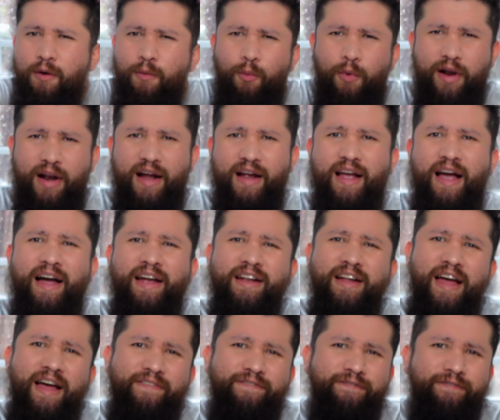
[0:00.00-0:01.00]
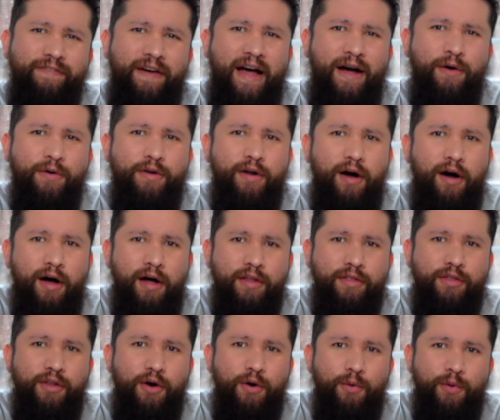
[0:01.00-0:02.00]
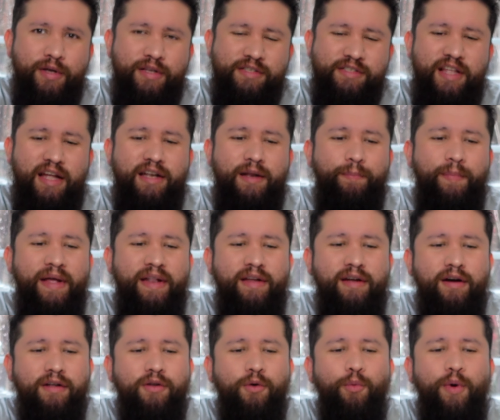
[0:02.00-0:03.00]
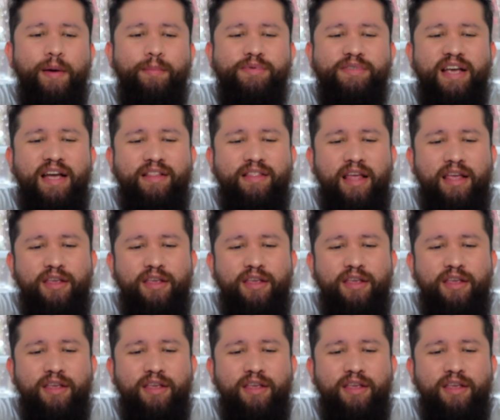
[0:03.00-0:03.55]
What I kind of have found odd though is that depending on the website